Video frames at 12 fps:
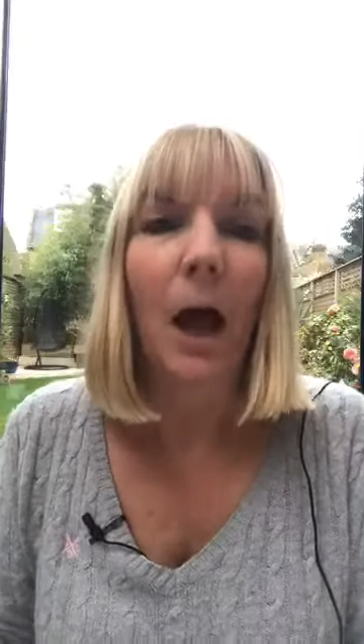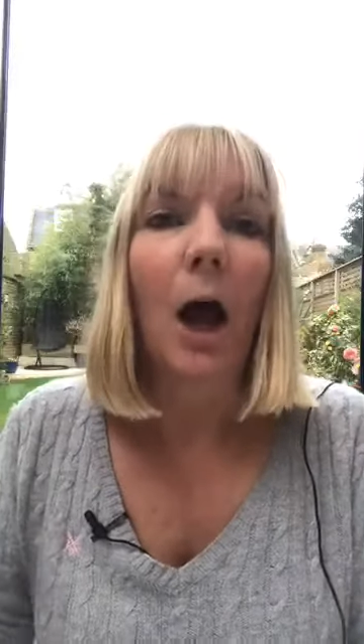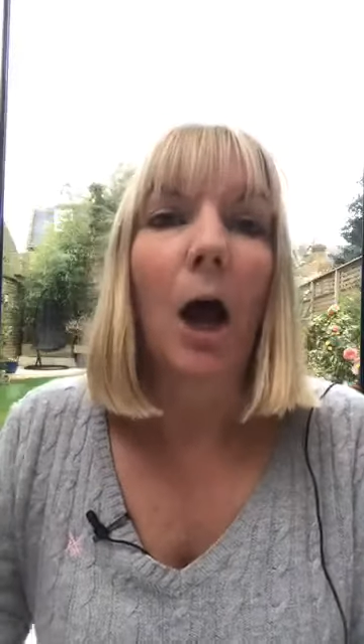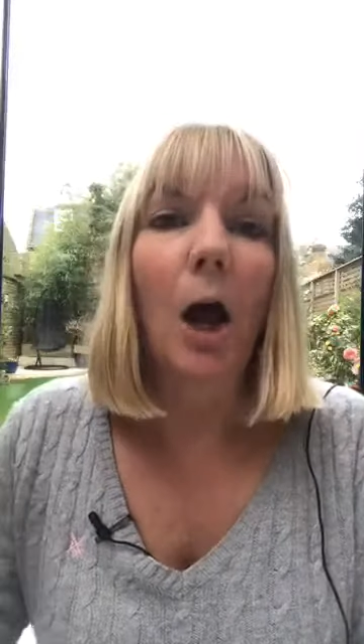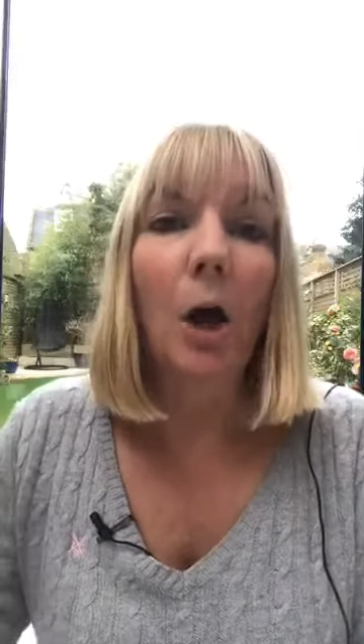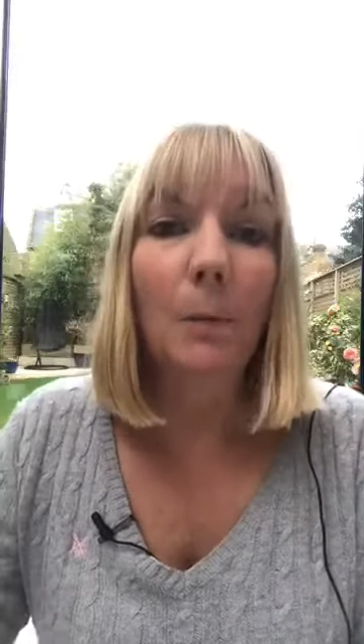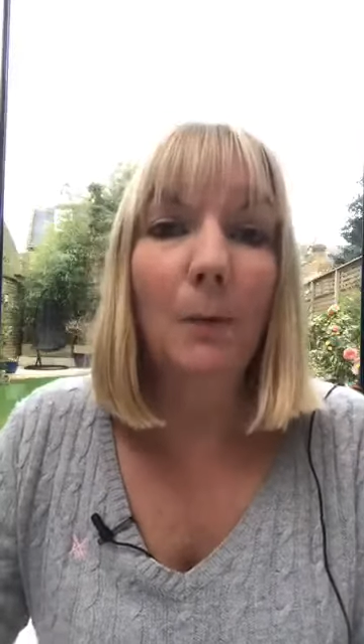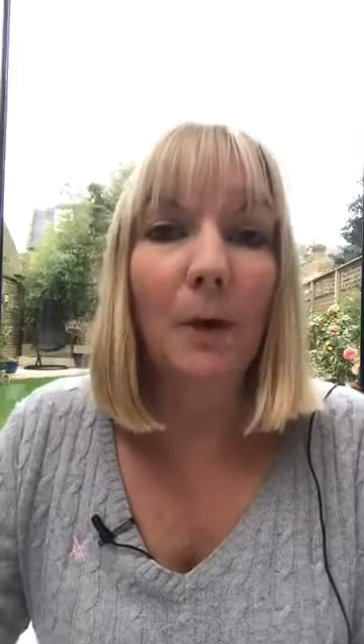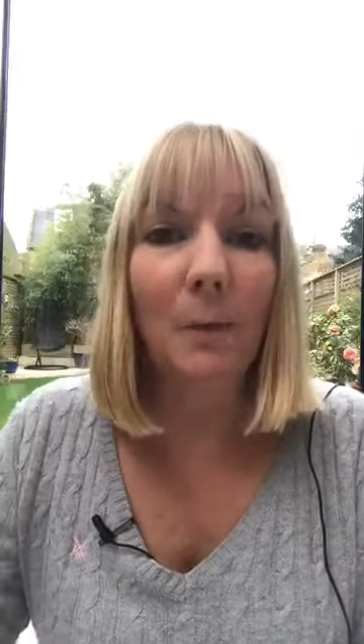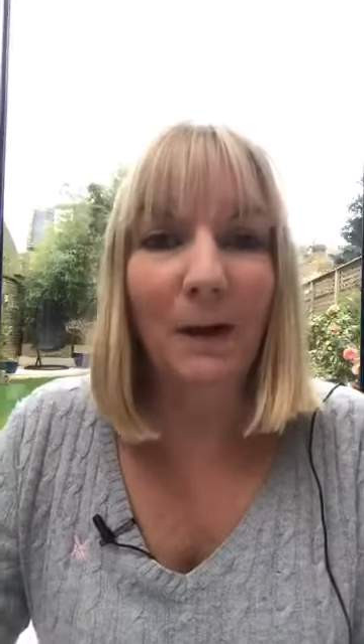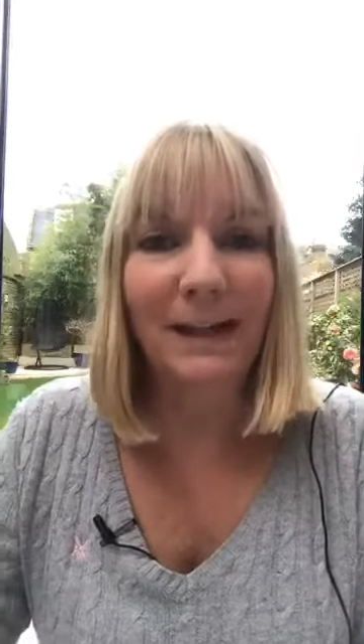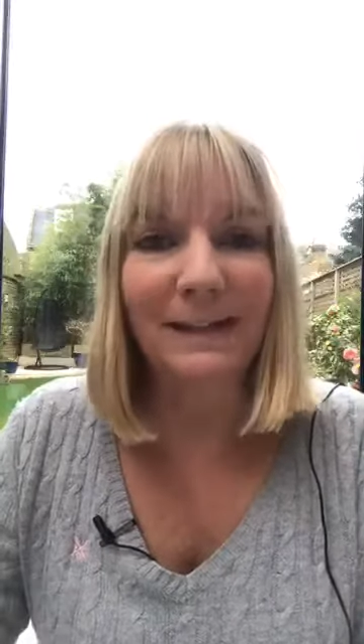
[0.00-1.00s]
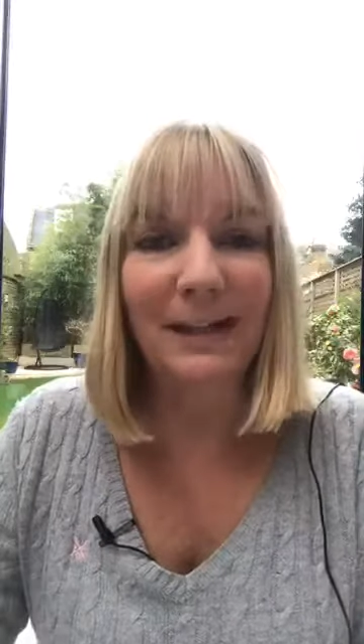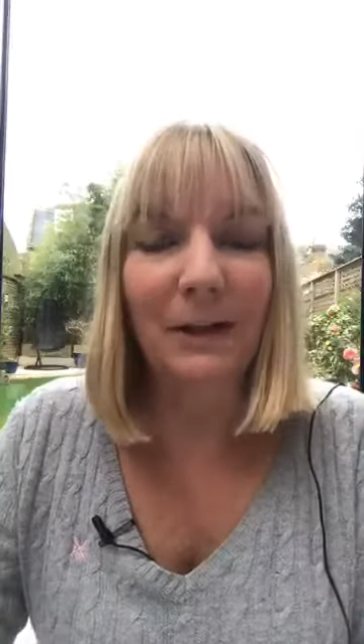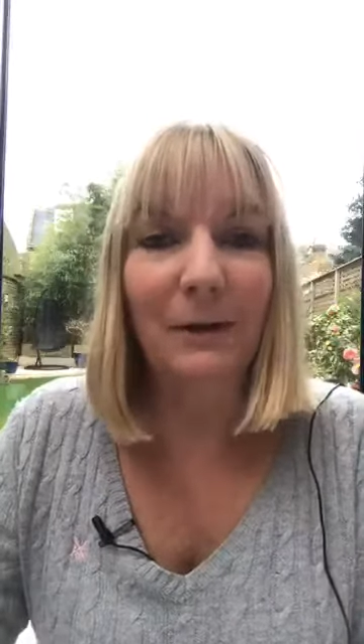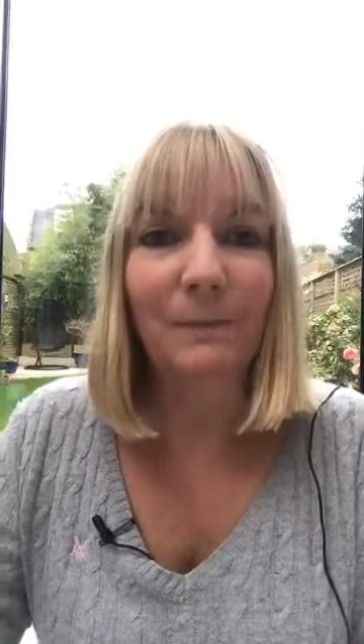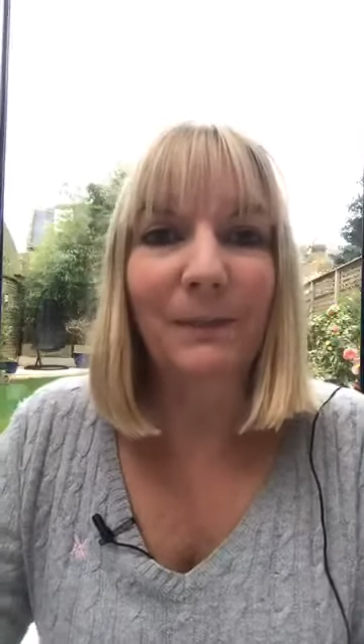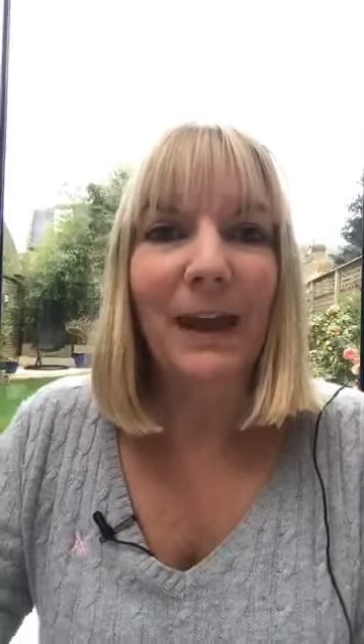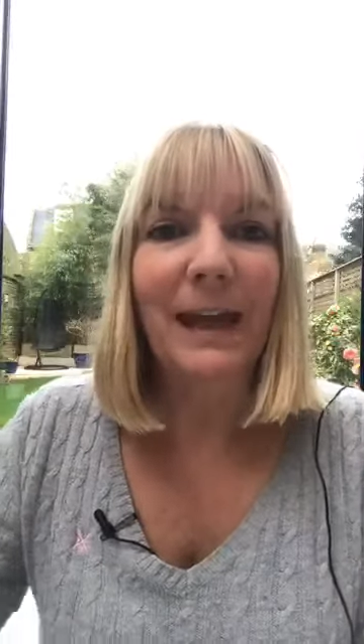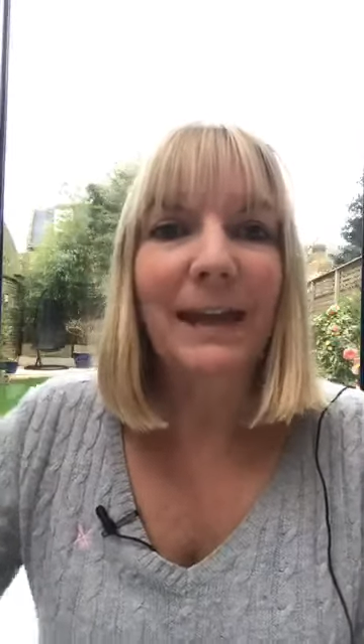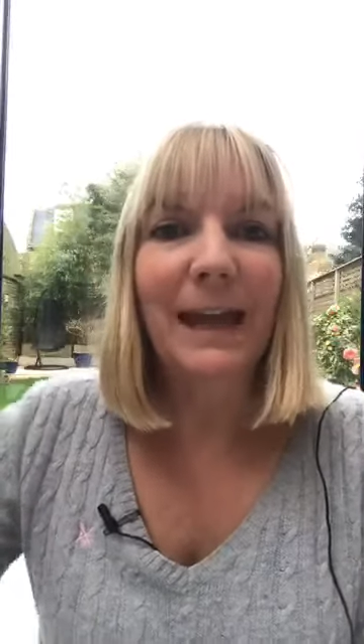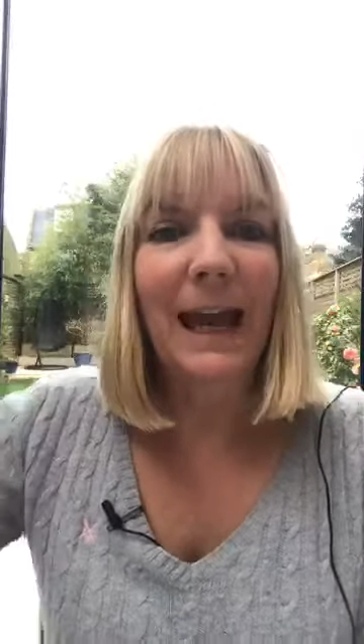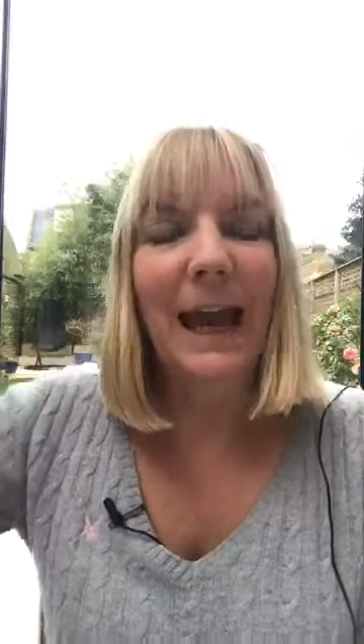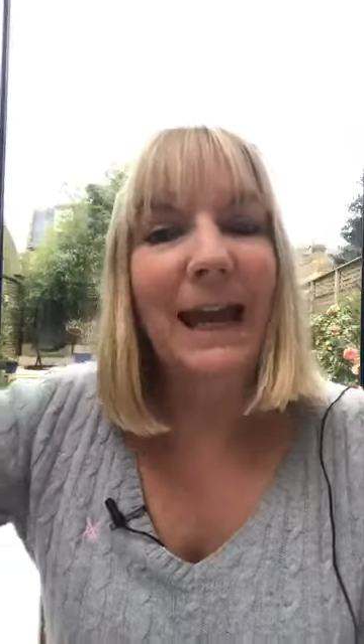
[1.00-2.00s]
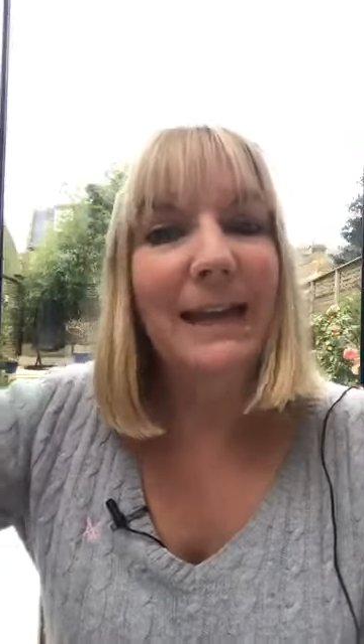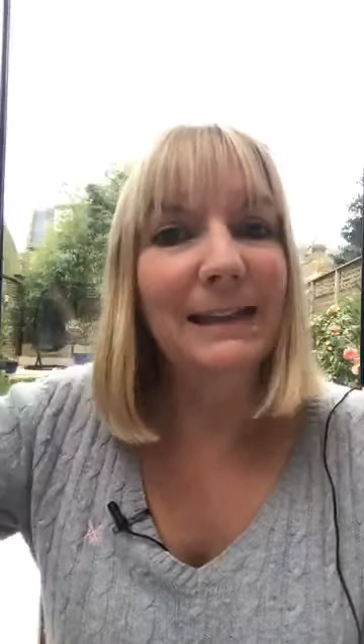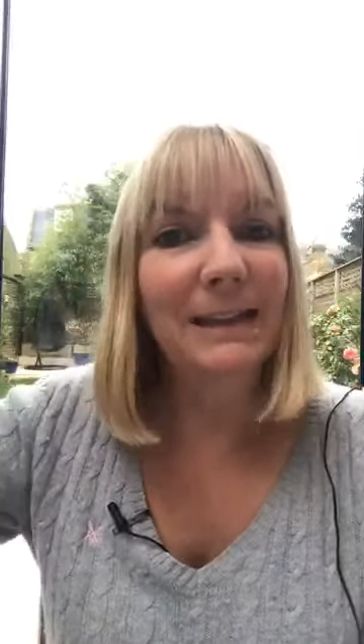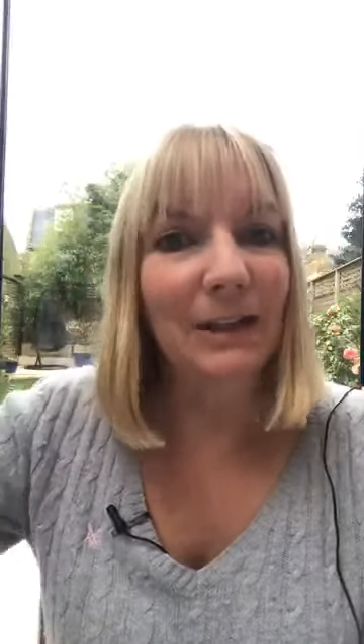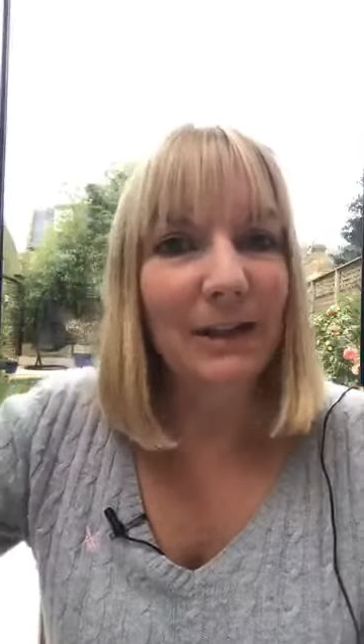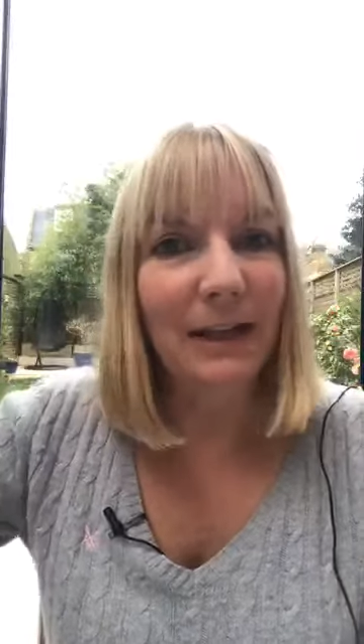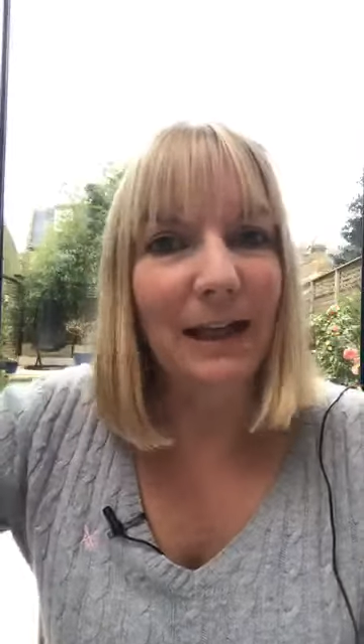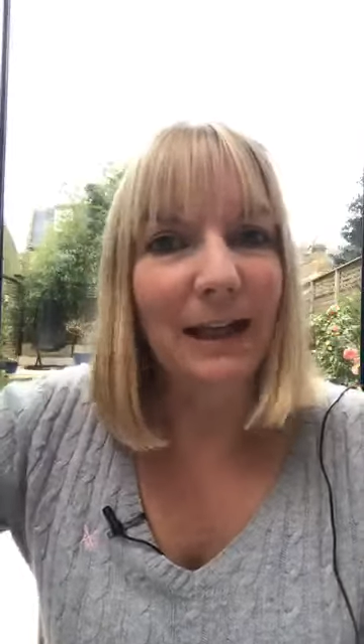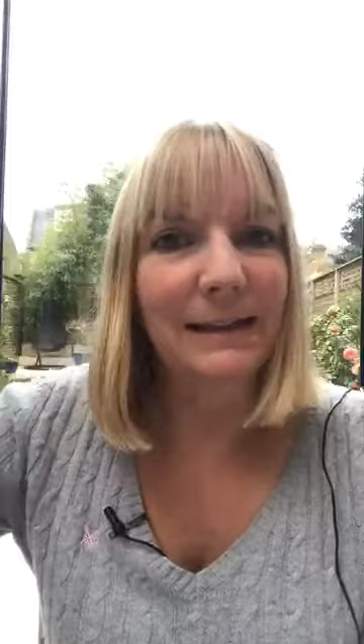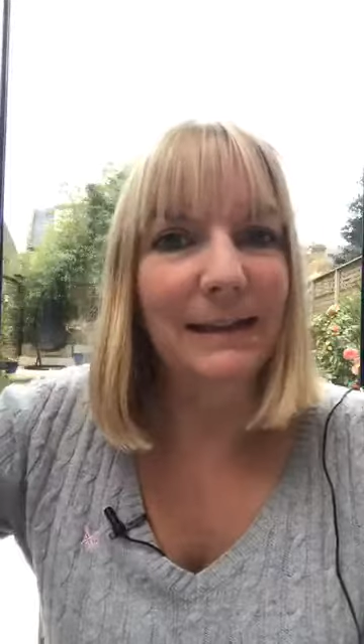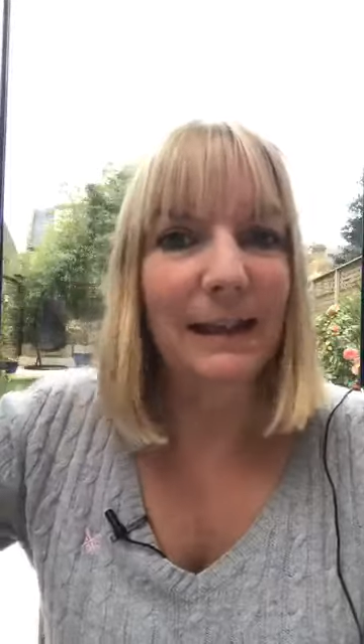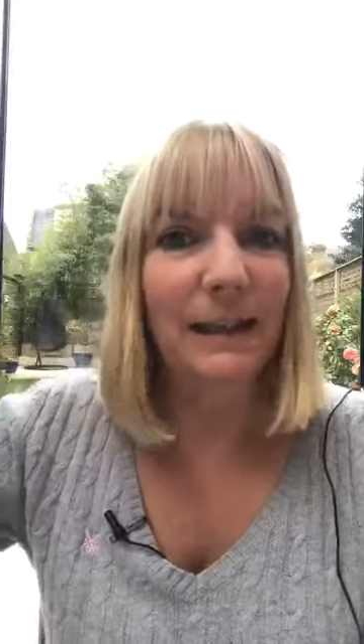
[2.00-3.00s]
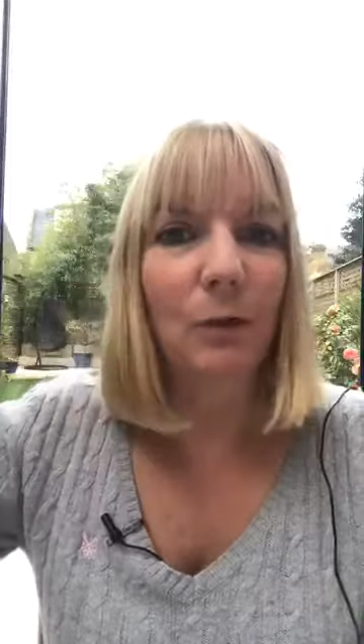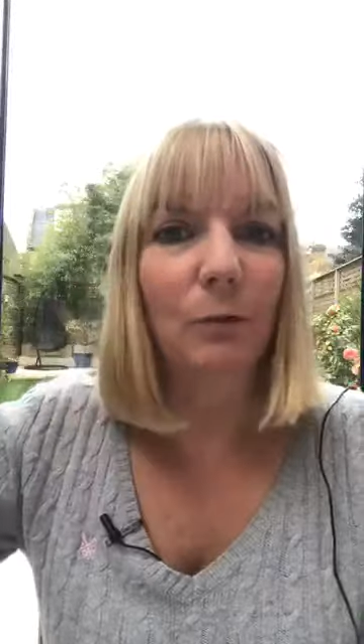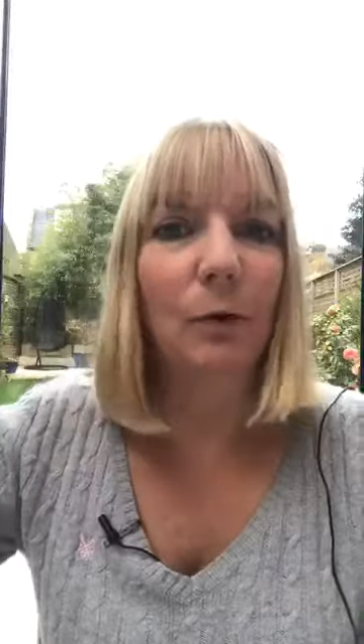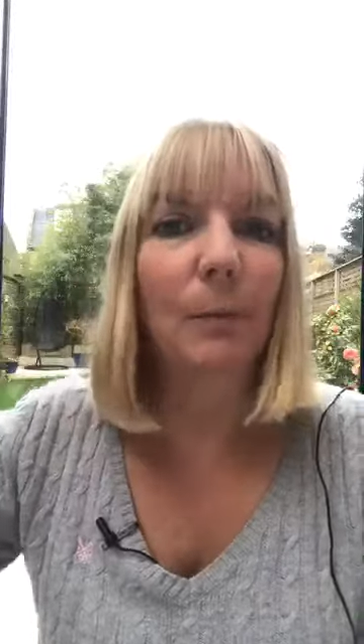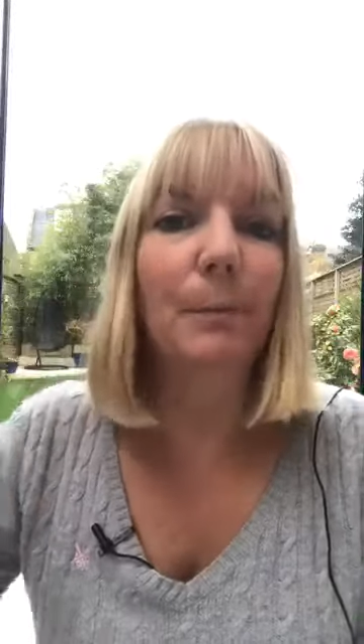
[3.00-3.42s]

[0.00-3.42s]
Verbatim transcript: Open a window, get air circulating in your room,